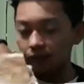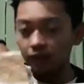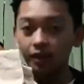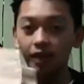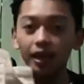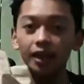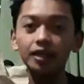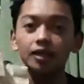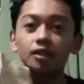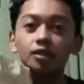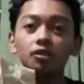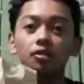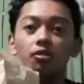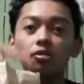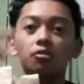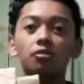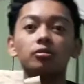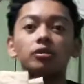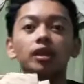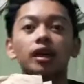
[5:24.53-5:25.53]
Guys
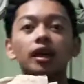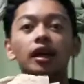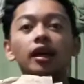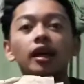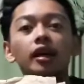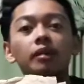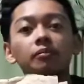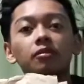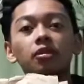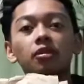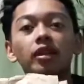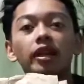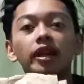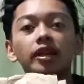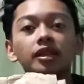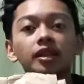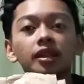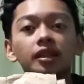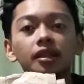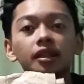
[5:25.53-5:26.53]
know na I'm
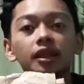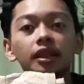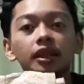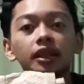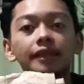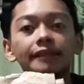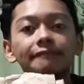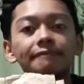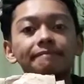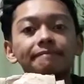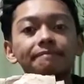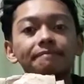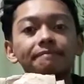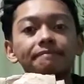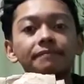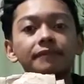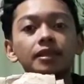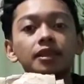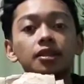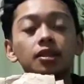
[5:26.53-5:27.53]
collecting the
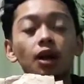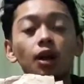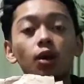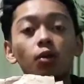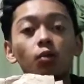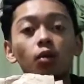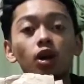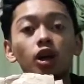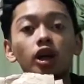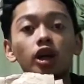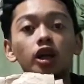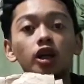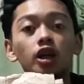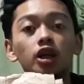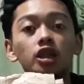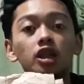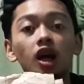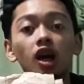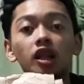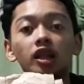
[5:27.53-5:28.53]
Star
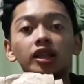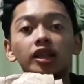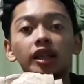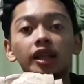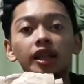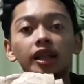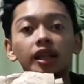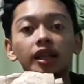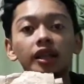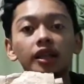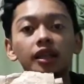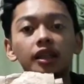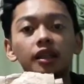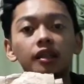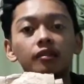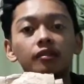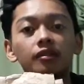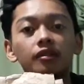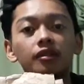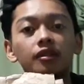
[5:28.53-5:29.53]
Wars holiday
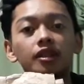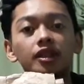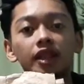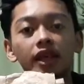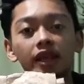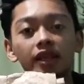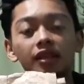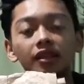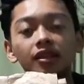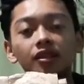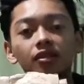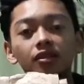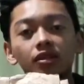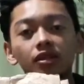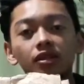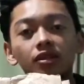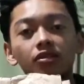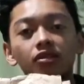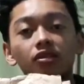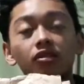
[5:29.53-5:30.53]
set.
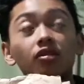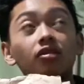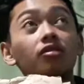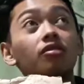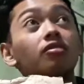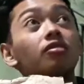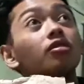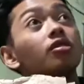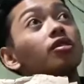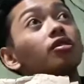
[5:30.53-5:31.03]
Yung